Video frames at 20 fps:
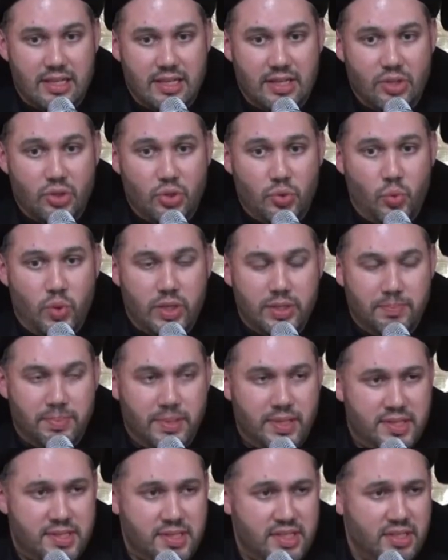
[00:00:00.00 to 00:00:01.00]
One
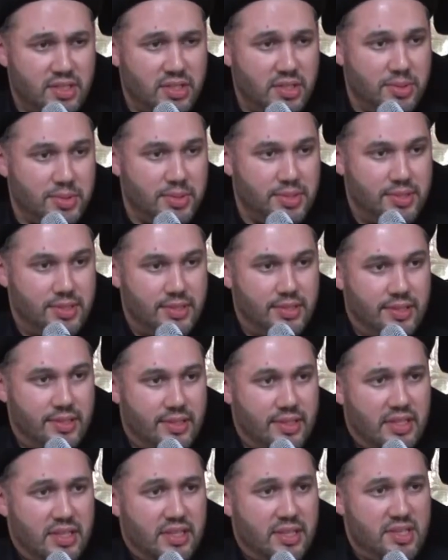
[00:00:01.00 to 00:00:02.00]
person goes,
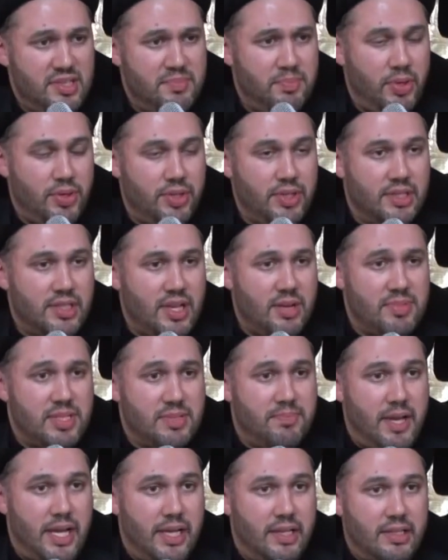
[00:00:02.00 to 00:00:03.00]
his body comes
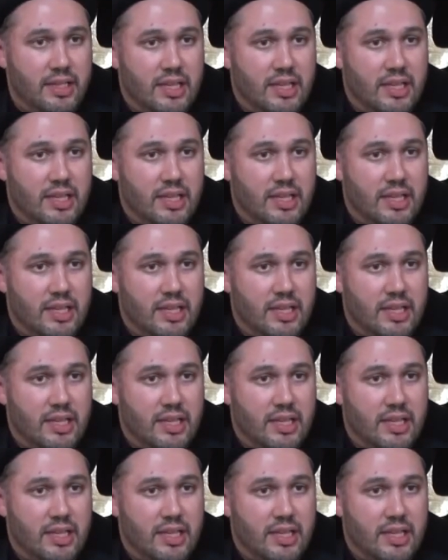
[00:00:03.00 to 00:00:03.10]
back.